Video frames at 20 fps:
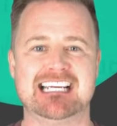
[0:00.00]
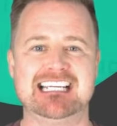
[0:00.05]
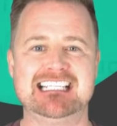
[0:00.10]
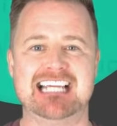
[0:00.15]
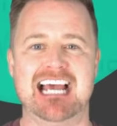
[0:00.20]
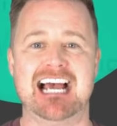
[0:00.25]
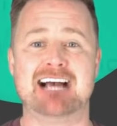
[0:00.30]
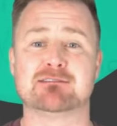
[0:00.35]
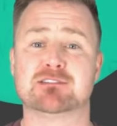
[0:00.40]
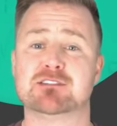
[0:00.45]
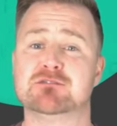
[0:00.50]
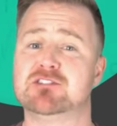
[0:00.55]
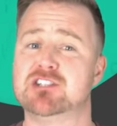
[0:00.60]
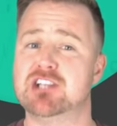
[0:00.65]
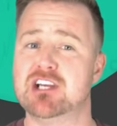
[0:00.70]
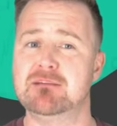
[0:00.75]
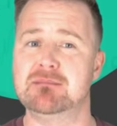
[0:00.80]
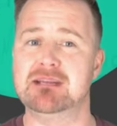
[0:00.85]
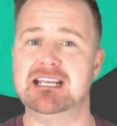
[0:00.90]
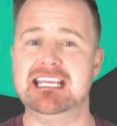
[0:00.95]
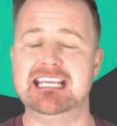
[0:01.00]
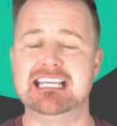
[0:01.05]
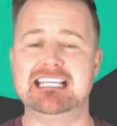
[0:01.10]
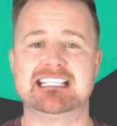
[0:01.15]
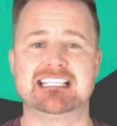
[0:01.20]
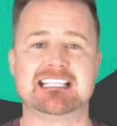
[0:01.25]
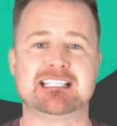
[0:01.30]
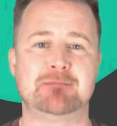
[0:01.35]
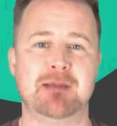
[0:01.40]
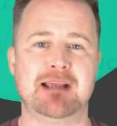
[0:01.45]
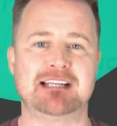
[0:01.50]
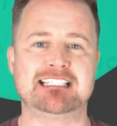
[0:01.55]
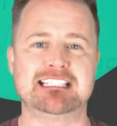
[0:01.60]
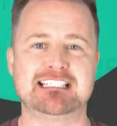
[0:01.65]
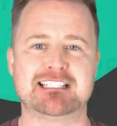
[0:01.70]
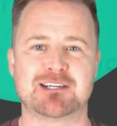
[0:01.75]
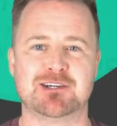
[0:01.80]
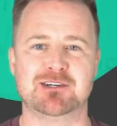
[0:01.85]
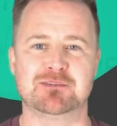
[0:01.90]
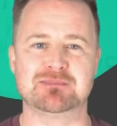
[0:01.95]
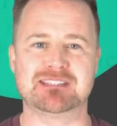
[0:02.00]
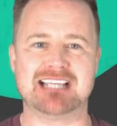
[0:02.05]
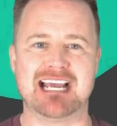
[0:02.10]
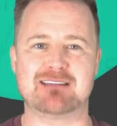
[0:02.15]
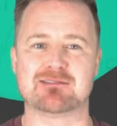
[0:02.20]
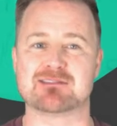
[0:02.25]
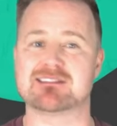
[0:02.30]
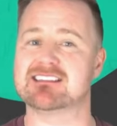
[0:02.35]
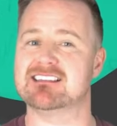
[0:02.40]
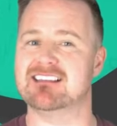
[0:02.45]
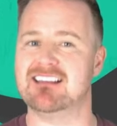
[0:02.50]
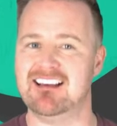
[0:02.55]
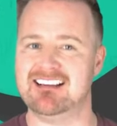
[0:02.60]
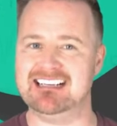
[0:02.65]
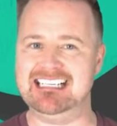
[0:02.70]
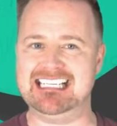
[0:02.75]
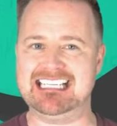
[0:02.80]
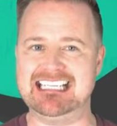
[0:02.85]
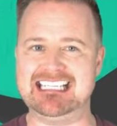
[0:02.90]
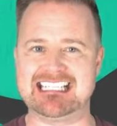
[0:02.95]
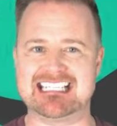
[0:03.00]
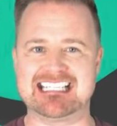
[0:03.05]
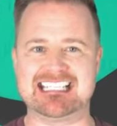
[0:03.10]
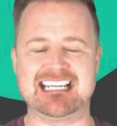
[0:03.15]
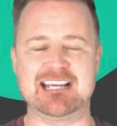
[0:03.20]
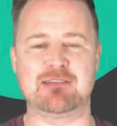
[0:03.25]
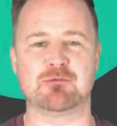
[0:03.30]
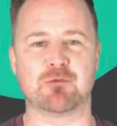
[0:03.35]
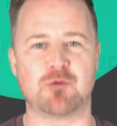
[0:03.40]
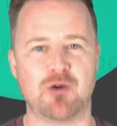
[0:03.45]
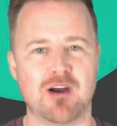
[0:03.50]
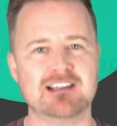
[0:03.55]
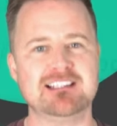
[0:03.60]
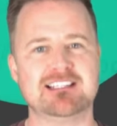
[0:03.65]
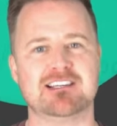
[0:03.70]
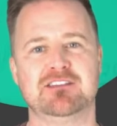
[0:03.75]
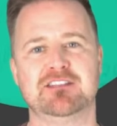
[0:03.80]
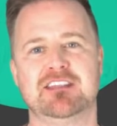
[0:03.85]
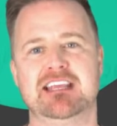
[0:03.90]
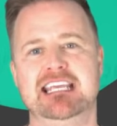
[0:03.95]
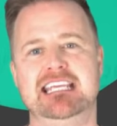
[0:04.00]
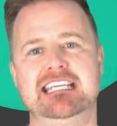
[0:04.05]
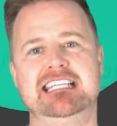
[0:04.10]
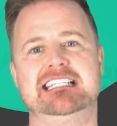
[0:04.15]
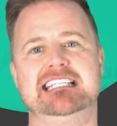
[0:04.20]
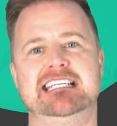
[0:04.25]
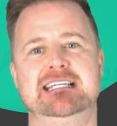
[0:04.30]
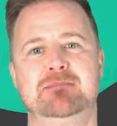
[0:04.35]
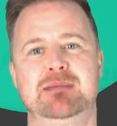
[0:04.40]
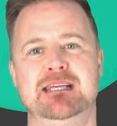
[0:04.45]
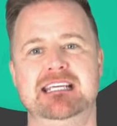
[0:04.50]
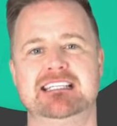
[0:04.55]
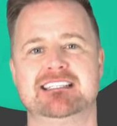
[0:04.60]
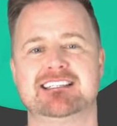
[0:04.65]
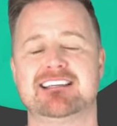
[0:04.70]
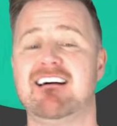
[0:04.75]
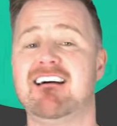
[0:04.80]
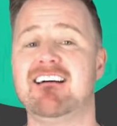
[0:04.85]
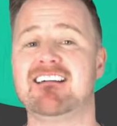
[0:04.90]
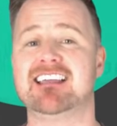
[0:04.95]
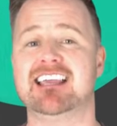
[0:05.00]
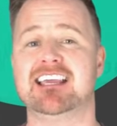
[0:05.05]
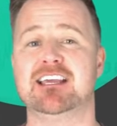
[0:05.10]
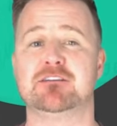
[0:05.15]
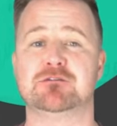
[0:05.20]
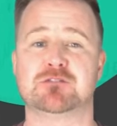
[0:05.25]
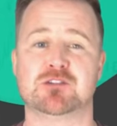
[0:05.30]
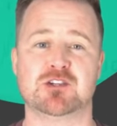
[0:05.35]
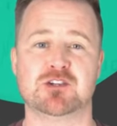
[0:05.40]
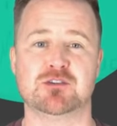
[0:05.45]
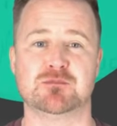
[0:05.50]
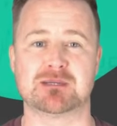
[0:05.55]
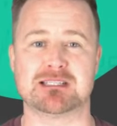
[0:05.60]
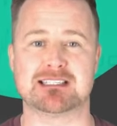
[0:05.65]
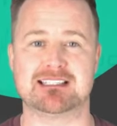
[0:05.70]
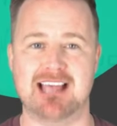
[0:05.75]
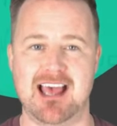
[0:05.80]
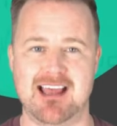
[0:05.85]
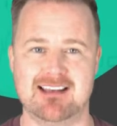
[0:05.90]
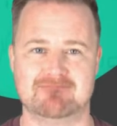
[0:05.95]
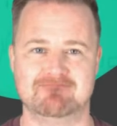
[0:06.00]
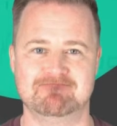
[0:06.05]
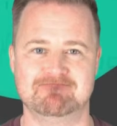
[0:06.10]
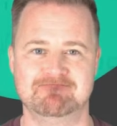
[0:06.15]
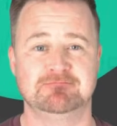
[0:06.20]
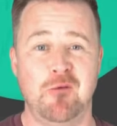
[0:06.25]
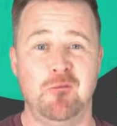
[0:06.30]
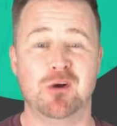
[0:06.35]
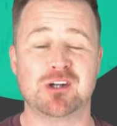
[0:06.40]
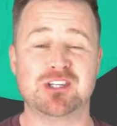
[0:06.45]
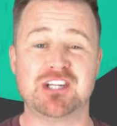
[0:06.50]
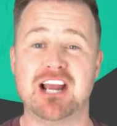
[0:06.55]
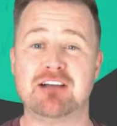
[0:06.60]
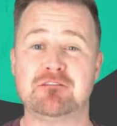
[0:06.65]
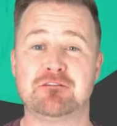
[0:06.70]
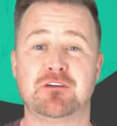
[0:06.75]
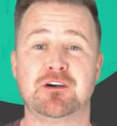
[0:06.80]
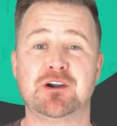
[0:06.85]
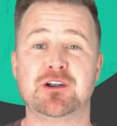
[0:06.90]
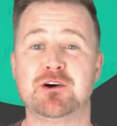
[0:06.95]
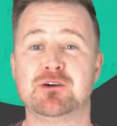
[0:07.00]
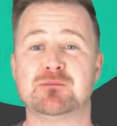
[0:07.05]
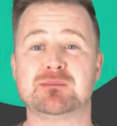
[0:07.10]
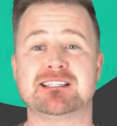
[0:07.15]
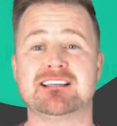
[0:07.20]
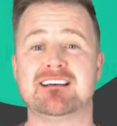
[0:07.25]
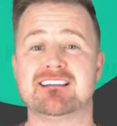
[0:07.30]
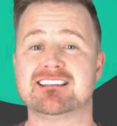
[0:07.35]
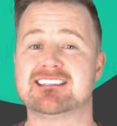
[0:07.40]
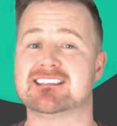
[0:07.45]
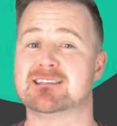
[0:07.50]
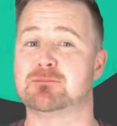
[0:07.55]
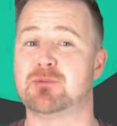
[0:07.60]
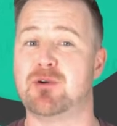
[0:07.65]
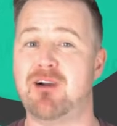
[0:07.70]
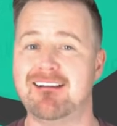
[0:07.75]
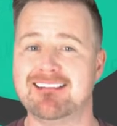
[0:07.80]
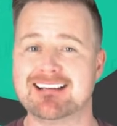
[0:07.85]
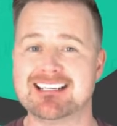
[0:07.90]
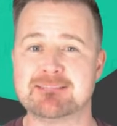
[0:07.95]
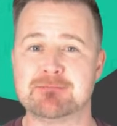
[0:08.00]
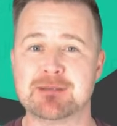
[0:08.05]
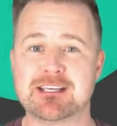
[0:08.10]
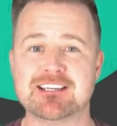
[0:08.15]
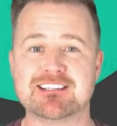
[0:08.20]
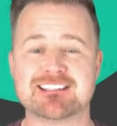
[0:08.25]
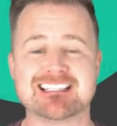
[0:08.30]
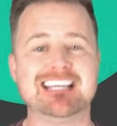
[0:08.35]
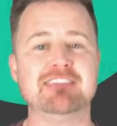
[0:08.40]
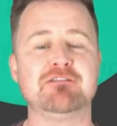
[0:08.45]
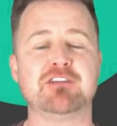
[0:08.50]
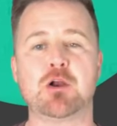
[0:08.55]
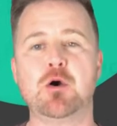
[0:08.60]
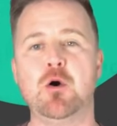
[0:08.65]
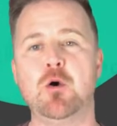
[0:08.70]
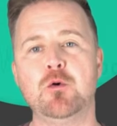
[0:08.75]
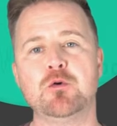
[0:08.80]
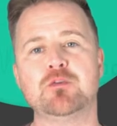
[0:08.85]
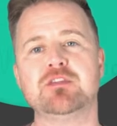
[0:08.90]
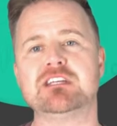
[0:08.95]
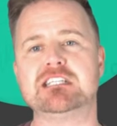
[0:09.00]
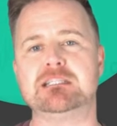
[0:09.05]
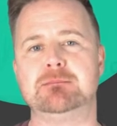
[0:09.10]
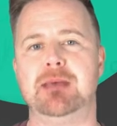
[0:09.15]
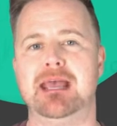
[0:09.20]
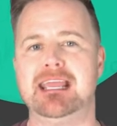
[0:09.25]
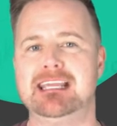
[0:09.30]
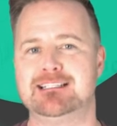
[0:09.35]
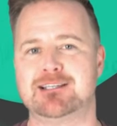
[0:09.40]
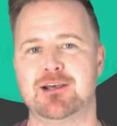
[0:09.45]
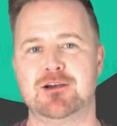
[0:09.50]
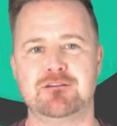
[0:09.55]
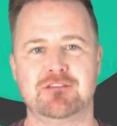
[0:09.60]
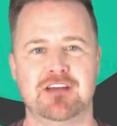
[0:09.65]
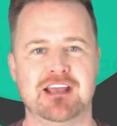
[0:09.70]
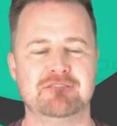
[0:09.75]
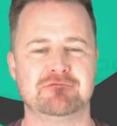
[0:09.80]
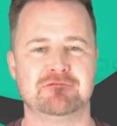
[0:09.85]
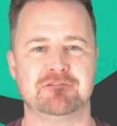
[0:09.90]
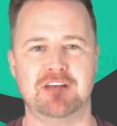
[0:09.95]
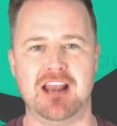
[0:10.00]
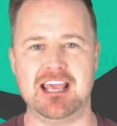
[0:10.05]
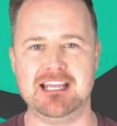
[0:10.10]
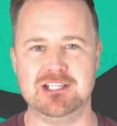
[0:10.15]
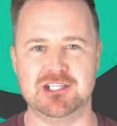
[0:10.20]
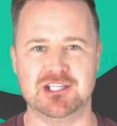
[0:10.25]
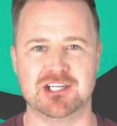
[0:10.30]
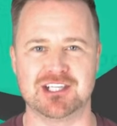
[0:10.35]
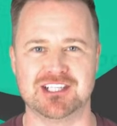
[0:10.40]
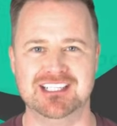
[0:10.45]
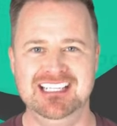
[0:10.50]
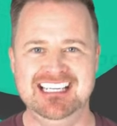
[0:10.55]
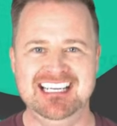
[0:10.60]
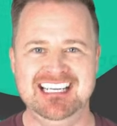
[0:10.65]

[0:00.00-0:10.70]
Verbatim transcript: data out of Germany is expected to come down slightly to sit right on the ECB's target of 2%. Watch out for an upside surprise because given all the debate over inflation,